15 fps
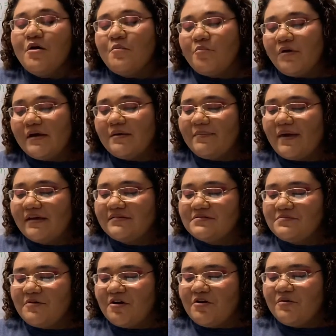Bring it back
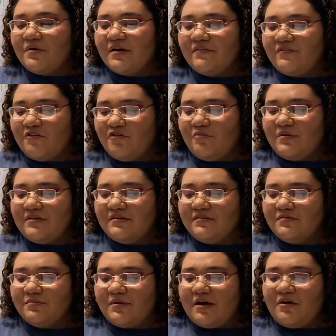tomorrow. If everyone
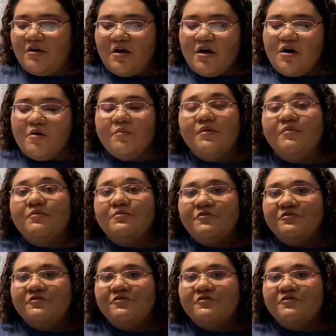does well, we will move